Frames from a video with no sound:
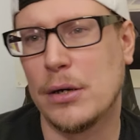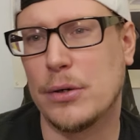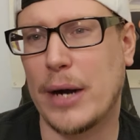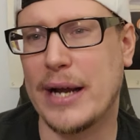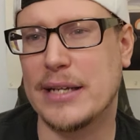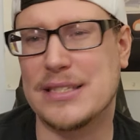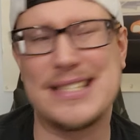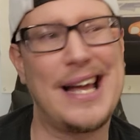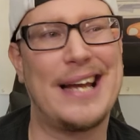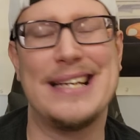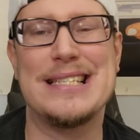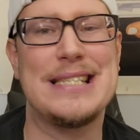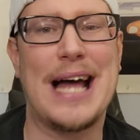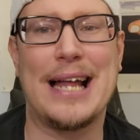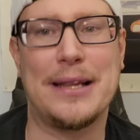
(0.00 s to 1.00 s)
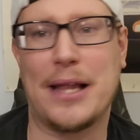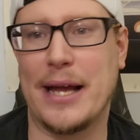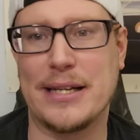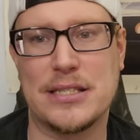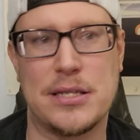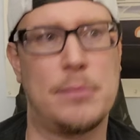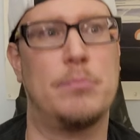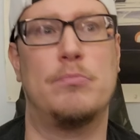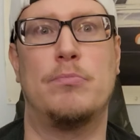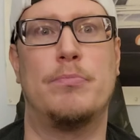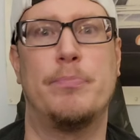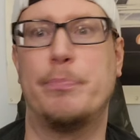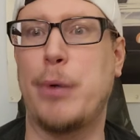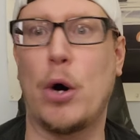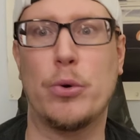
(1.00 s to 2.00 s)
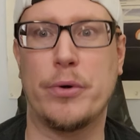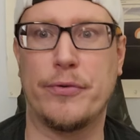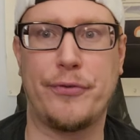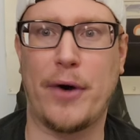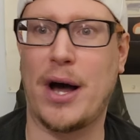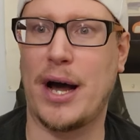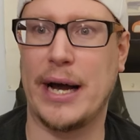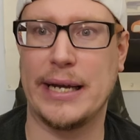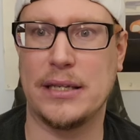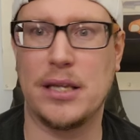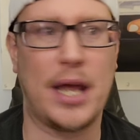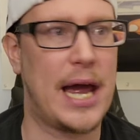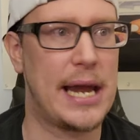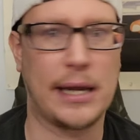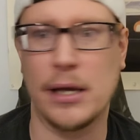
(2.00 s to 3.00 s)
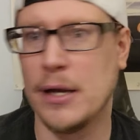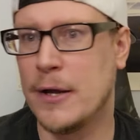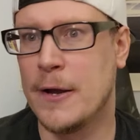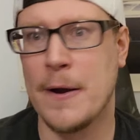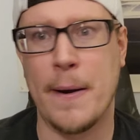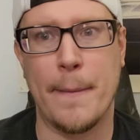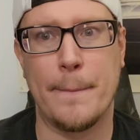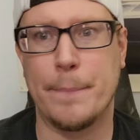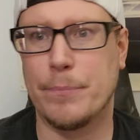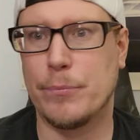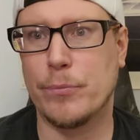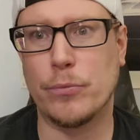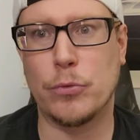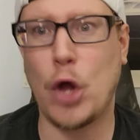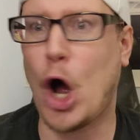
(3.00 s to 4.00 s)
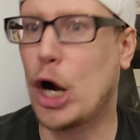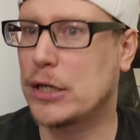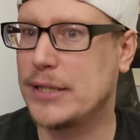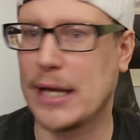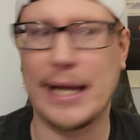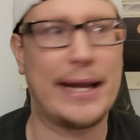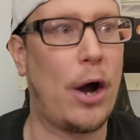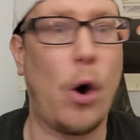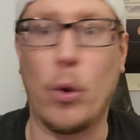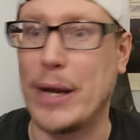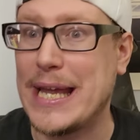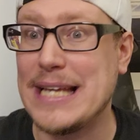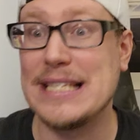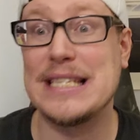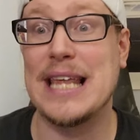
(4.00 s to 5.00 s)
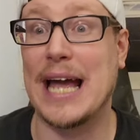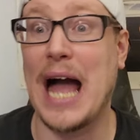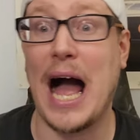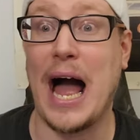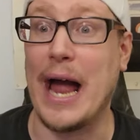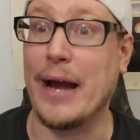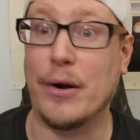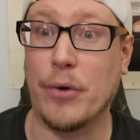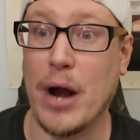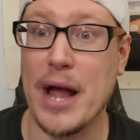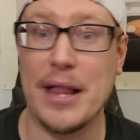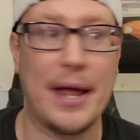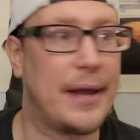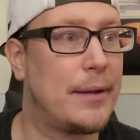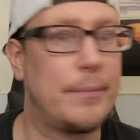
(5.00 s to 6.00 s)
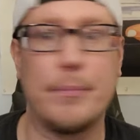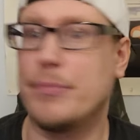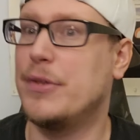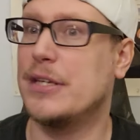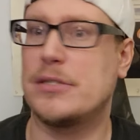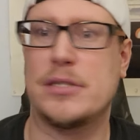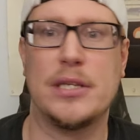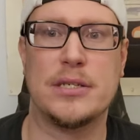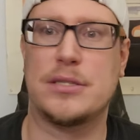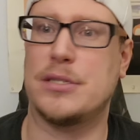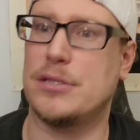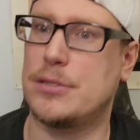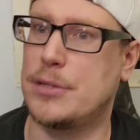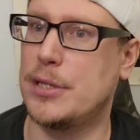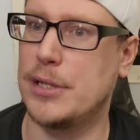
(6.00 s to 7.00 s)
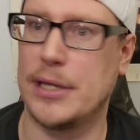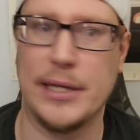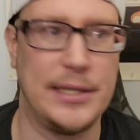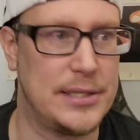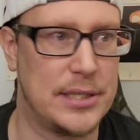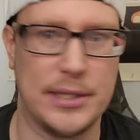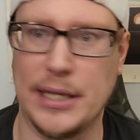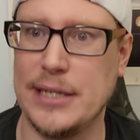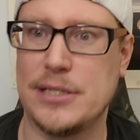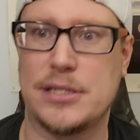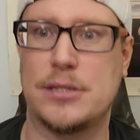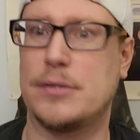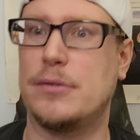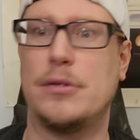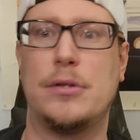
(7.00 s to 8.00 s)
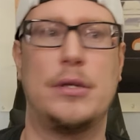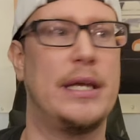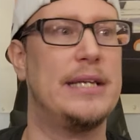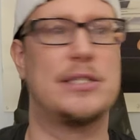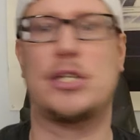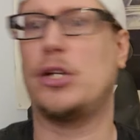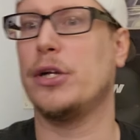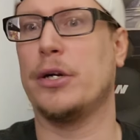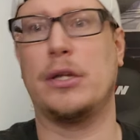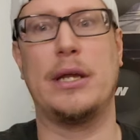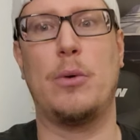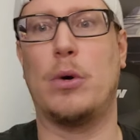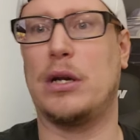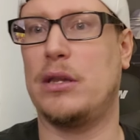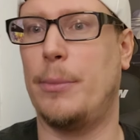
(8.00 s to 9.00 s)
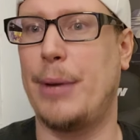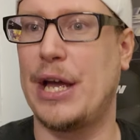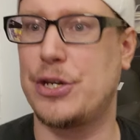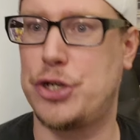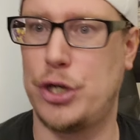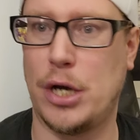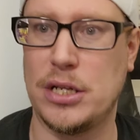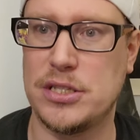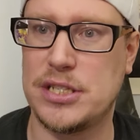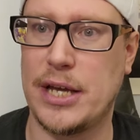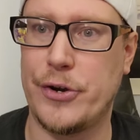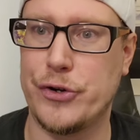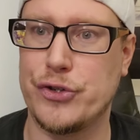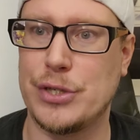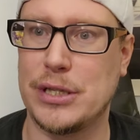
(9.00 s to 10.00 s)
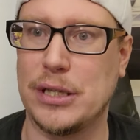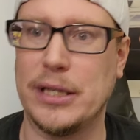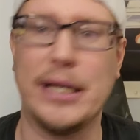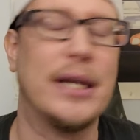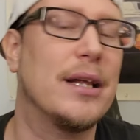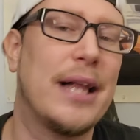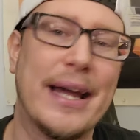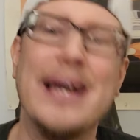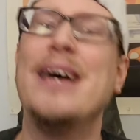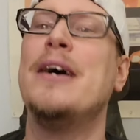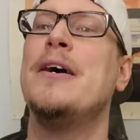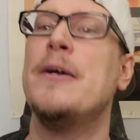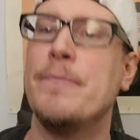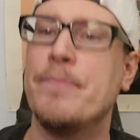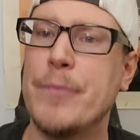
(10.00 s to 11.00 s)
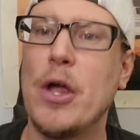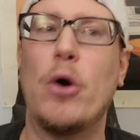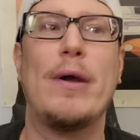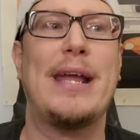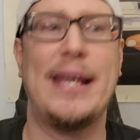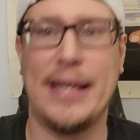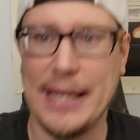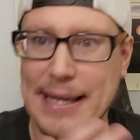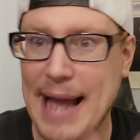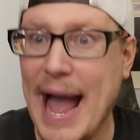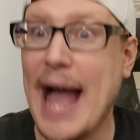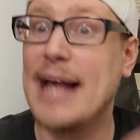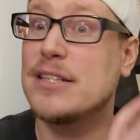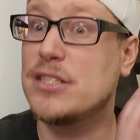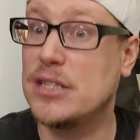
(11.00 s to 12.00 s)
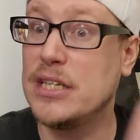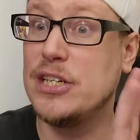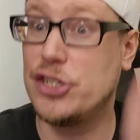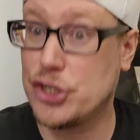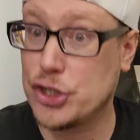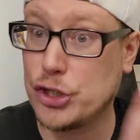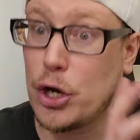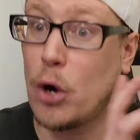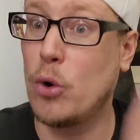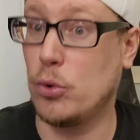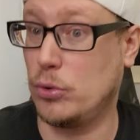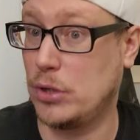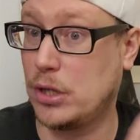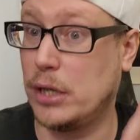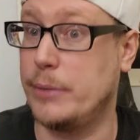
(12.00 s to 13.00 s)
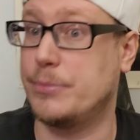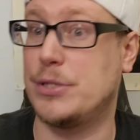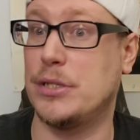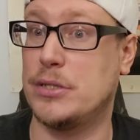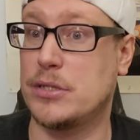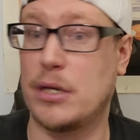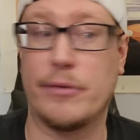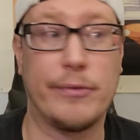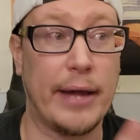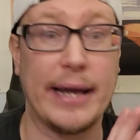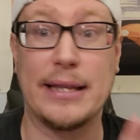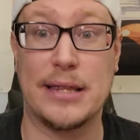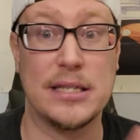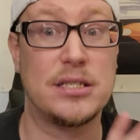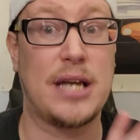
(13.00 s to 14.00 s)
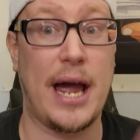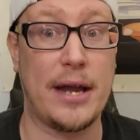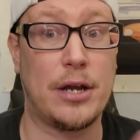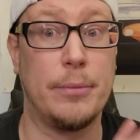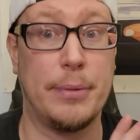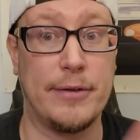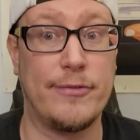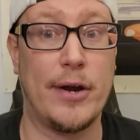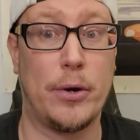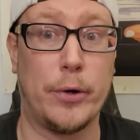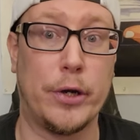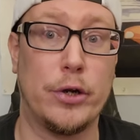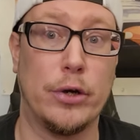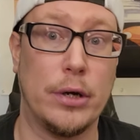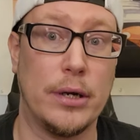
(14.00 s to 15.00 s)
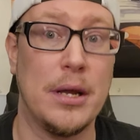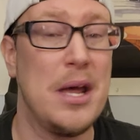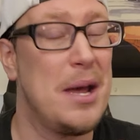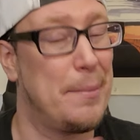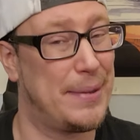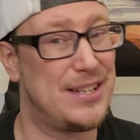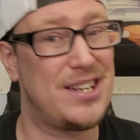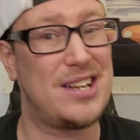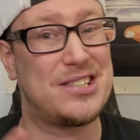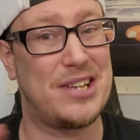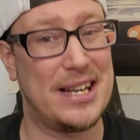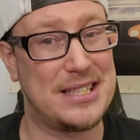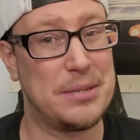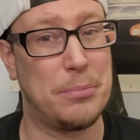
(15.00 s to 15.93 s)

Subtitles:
right? He's not, like, some bona fide, like, locked, like, oh, he's the guy, right? Like, he's clearly one of the best young centers in the league. Like, you know, he's shown glimpses of, like, this guy could be very good. But he's also had